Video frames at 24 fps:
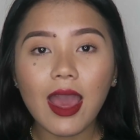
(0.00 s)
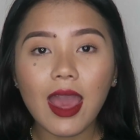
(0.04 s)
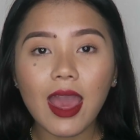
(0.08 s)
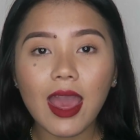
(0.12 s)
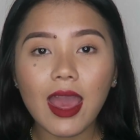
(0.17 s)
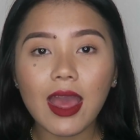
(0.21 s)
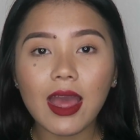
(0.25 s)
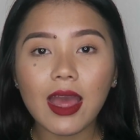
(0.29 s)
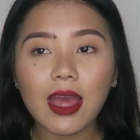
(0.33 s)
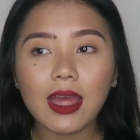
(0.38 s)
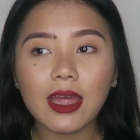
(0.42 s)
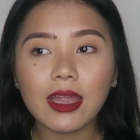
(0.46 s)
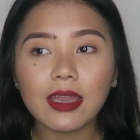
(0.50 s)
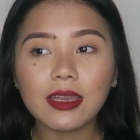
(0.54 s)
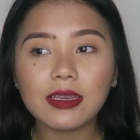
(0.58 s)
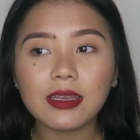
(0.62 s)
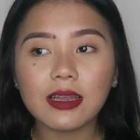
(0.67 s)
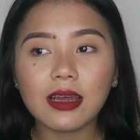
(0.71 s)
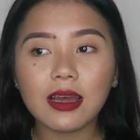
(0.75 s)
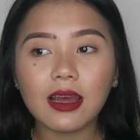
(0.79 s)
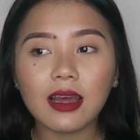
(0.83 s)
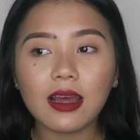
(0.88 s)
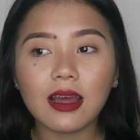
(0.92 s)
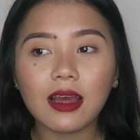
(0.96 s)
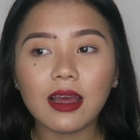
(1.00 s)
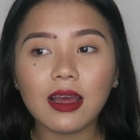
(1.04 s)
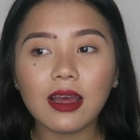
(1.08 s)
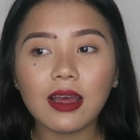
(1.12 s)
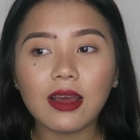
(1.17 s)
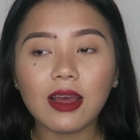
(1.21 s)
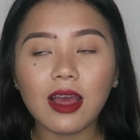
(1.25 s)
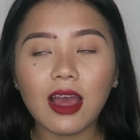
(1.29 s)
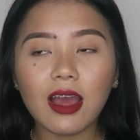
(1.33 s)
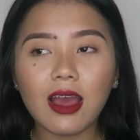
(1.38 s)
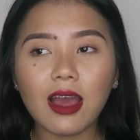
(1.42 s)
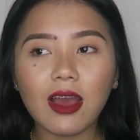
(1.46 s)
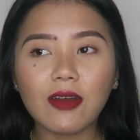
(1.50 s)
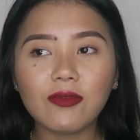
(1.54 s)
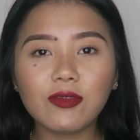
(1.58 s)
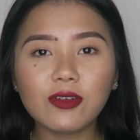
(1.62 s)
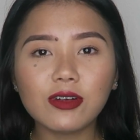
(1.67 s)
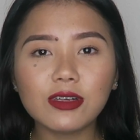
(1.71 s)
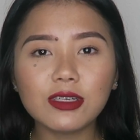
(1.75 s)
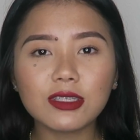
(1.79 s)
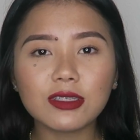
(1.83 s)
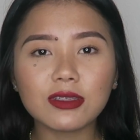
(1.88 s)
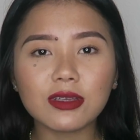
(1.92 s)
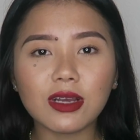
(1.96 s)
And at
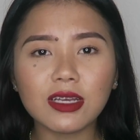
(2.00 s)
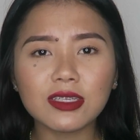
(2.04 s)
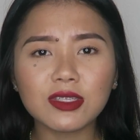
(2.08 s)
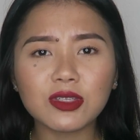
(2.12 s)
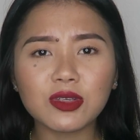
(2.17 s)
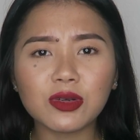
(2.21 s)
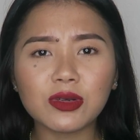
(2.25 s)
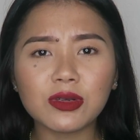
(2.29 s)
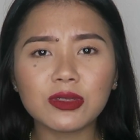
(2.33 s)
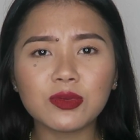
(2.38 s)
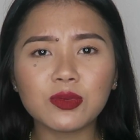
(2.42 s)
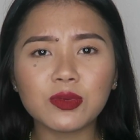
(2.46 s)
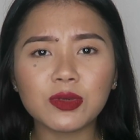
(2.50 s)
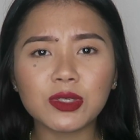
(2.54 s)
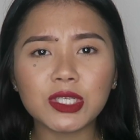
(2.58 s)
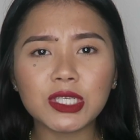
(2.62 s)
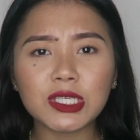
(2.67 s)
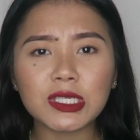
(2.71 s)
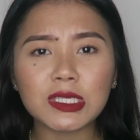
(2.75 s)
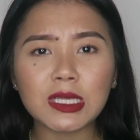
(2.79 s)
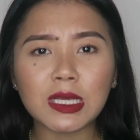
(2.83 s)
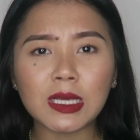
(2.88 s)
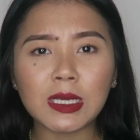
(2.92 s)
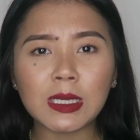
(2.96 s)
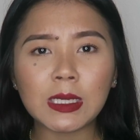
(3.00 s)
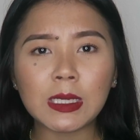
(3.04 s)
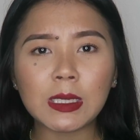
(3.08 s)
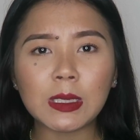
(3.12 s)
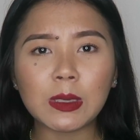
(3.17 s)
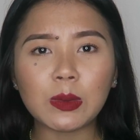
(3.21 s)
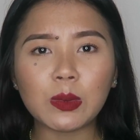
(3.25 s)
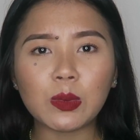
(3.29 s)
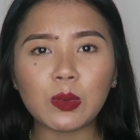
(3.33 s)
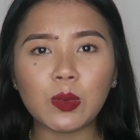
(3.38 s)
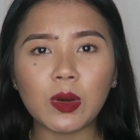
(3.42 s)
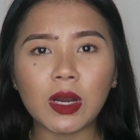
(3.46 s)
first, us girls were just like,